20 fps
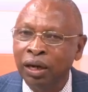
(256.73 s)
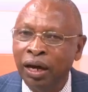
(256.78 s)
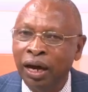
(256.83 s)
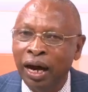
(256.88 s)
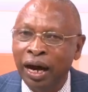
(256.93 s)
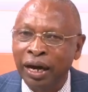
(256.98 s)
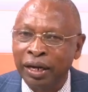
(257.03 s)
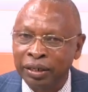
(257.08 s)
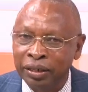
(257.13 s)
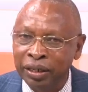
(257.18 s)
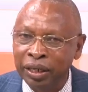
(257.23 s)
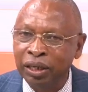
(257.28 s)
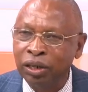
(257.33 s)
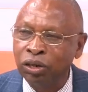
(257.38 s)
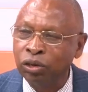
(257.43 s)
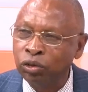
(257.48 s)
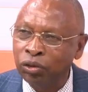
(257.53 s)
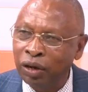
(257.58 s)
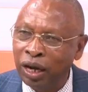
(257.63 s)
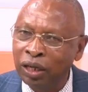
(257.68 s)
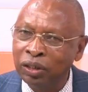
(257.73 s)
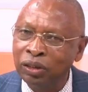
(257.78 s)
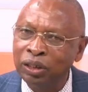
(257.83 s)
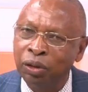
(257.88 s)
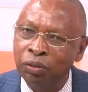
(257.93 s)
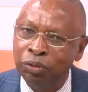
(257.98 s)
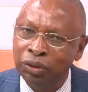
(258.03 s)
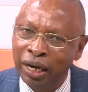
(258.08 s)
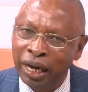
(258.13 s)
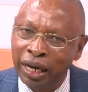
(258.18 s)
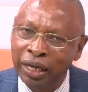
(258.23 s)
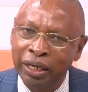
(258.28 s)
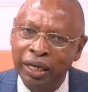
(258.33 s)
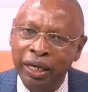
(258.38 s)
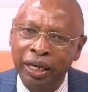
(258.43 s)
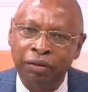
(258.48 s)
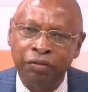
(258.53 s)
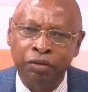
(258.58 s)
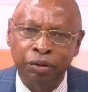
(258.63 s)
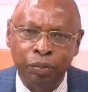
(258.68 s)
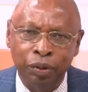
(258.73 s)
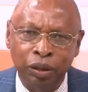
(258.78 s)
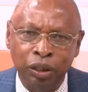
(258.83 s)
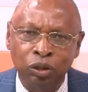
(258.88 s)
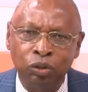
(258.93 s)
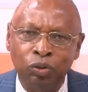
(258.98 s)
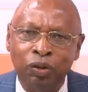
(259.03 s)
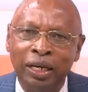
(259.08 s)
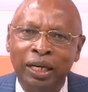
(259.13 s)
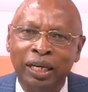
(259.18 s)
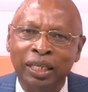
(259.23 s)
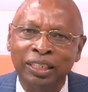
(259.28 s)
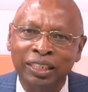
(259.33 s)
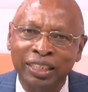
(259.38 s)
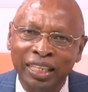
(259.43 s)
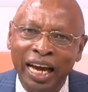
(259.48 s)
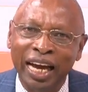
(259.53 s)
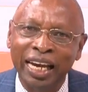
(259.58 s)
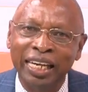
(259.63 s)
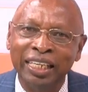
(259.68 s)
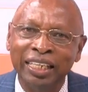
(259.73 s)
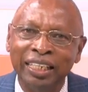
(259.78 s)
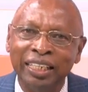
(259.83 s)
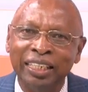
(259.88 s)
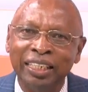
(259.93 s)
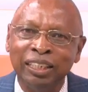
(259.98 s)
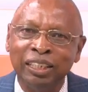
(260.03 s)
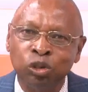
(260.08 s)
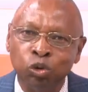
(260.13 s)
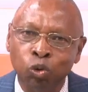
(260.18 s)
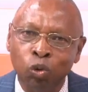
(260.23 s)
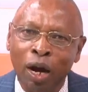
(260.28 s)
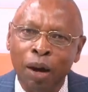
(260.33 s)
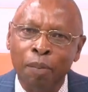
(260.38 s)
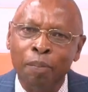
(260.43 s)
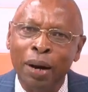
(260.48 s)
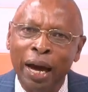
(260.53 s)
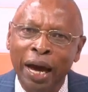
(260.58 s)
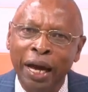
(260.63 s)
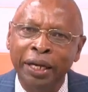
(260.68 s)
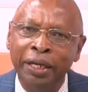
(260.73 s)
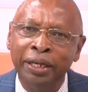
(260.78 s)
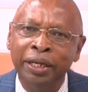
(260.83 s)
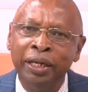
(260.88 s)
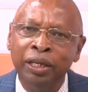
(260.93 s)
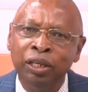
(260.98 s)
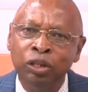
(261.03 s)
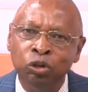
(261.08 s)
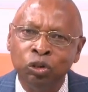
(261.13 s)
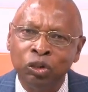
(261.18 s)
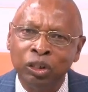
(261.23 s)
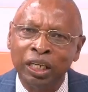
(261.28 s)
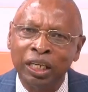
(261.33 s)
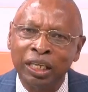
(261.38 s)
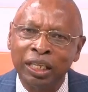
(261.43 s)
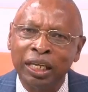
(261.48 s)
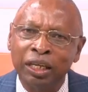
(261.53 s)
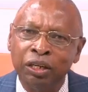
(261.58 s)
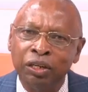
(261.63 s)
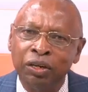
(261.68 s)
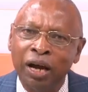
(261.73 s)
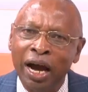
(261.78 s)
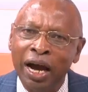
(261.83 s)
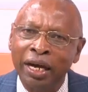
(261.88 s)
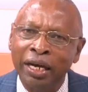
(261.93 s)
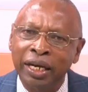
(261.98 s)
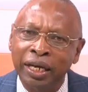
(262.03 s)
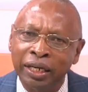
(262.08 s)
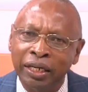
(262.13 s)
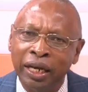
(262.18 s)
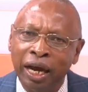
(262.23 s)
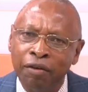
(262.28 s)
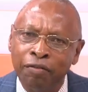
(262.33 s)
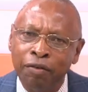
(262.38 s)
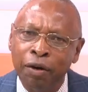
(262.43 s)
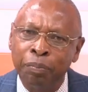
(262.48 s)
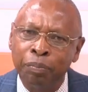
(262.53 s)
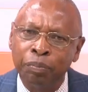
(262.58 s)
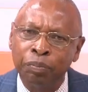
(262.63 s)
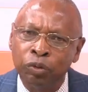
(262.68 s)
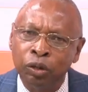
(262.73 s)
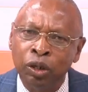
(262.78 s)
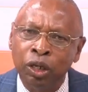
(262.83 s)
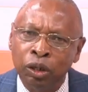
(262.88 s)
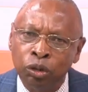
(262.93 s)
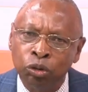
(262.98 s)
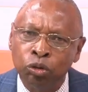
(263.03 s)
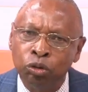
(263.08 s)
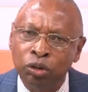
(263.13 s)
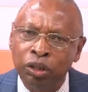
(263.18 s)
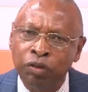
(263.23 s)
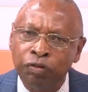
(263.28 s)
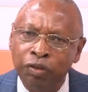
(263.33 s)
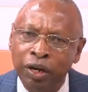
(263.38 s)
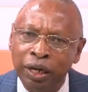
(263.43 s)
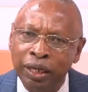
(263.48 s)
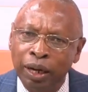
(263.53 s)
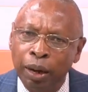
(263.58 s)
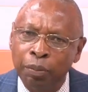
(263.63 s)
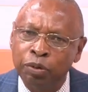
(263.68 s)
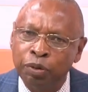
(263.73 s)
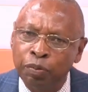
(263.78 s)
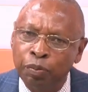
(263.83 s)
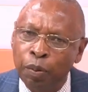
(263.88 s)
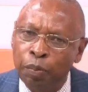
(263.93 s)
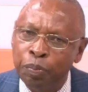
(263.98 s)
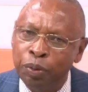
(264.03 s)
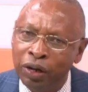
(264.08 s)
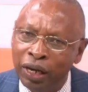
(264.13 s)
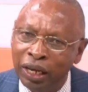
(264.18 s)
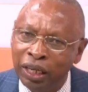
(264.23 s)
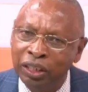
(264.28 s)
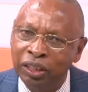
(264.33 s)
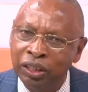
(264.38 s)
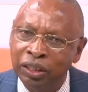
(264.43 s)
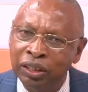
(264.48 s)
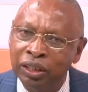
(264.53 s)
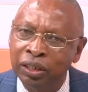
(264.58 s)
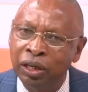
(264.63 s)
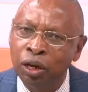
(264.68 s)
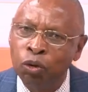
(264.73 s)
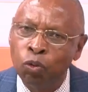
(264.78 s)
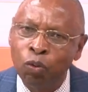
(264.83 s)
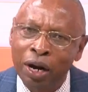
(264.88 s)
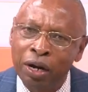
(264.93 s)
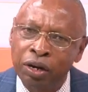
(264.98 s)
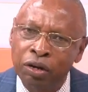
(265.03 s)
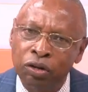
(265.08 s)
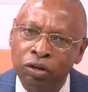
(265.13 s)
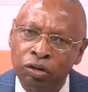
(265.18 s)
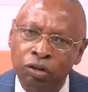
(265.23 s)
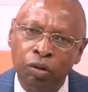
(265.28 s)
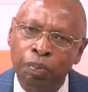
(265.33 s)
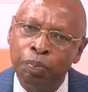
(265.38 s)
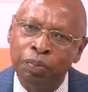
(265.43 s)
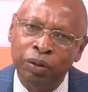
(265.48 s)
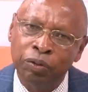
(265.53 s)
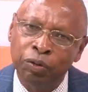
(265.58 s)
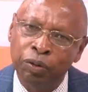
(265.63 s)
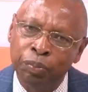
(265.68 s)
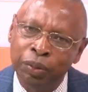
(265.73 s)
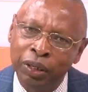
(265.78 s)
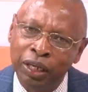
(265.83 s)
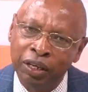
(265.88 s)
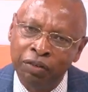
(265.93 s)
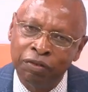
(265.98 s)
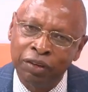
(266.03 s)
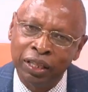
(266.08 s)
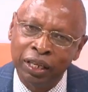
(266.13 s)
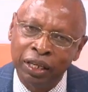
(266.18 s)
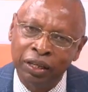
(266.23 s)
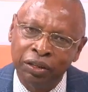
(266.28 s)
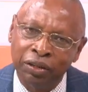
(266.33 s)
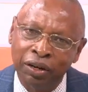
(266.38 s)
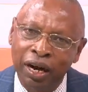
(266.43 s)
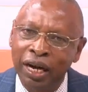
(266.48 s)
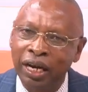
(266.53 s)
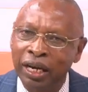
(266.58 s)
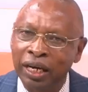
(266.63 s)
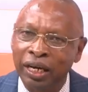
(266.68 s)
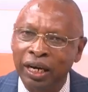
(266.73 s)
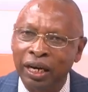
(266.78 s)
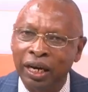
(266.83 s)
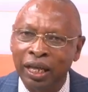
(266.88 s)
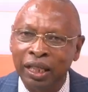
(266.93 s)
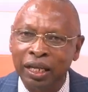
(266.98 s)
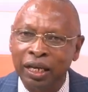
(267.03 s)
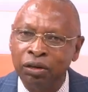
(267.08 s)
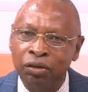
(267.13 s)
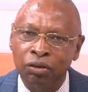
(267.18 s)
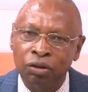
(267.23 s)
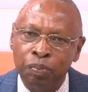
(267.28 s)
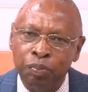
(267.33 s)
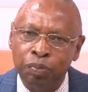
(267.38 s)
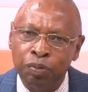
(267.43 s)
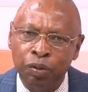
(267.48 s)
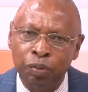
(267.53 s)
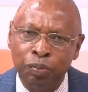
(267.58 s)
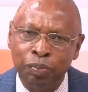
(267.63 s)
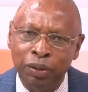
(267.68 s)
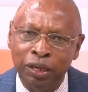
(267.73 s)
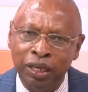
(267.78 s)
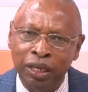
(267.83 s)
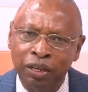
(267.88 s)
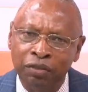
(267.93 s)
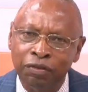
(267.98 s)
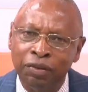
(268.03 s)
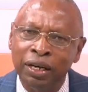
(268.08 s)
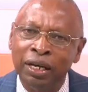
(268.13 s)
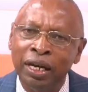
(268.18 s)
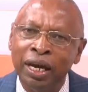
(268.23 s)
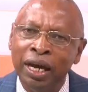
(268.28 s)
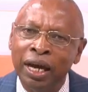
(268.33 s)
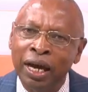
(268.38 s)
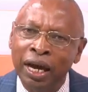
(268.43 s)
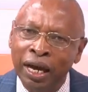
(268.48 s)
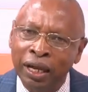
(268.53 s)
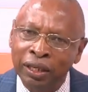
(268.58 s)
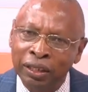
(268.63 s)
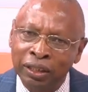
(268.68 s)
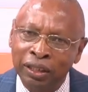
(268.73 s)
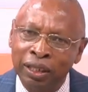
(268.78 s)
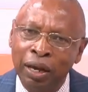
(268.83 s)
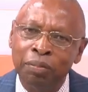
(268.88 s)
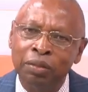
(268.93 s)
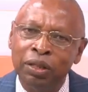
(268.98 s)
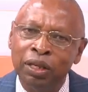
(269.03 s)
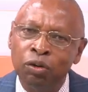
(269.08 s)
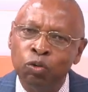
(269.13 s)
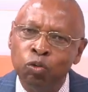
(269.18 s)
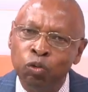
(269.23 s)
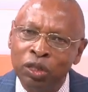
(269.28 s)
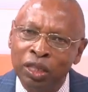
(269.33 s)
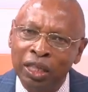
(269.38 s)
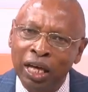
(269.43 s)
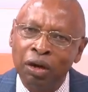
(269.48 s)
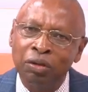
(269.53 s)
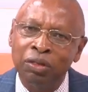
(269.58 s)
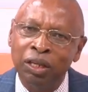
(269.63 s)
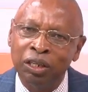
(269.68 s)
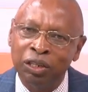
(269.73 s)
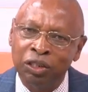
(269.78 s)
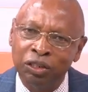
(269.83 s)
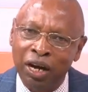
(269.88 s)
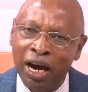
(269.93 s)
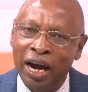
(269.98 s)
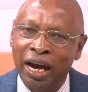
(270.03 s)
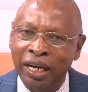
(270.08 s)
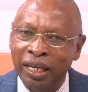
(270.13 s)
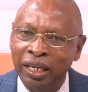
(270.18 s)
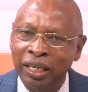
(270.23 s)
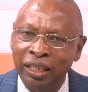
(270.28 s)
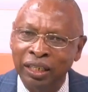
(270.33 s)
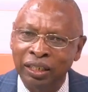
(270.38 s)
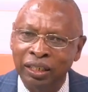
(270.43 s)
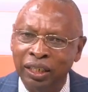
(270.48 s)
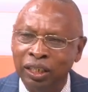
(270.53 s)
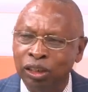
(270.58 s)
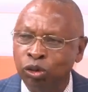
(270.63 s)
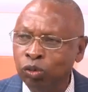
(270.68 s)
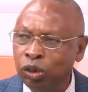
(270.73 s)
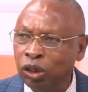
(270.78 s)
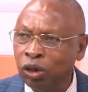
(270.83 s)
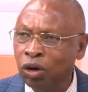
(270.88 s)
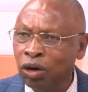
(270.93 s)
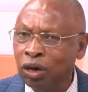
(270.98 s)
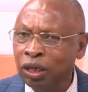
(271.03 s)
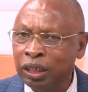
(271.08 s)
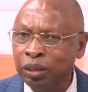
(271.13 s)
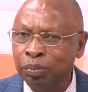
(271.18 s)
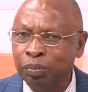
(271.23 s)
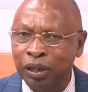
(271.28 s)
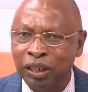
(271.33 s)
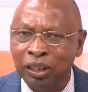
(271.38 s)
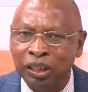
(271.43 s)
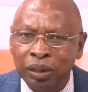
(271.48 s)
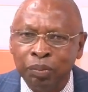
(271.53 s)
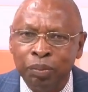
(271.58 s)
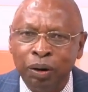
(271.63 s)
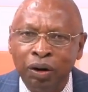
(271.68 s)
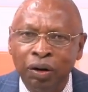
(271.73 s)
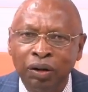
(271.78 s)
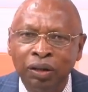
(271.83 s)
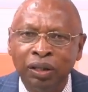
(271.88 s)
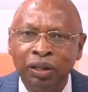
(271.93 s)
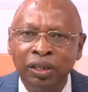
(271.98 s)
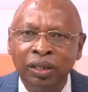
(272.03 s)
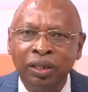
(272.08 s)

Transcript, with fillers: Uh, clinical trials, I would like everybody to understand, is whereby you take the drug and have a two different types of population. One group they will be given the drug, and another group will be given something without the drug, in as we call it placebo.